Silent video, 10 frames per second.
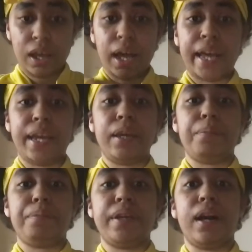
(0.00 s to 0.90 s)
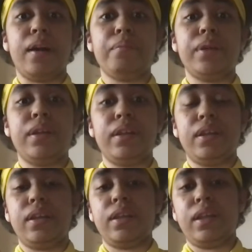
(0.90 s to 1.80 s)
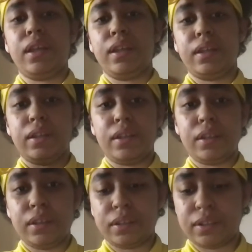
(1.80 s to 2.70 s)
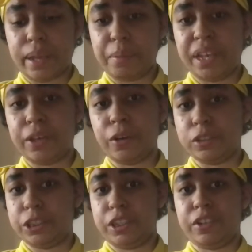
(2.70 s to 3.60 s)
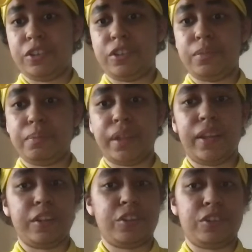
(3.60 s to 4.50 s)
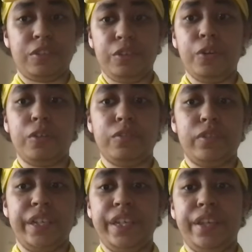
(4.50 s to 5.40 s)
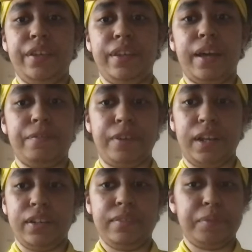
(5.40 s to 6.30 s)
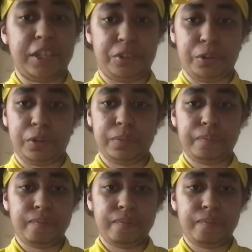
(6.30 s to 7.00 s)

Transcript: I become semi-conscious, and that's not really that fun at all.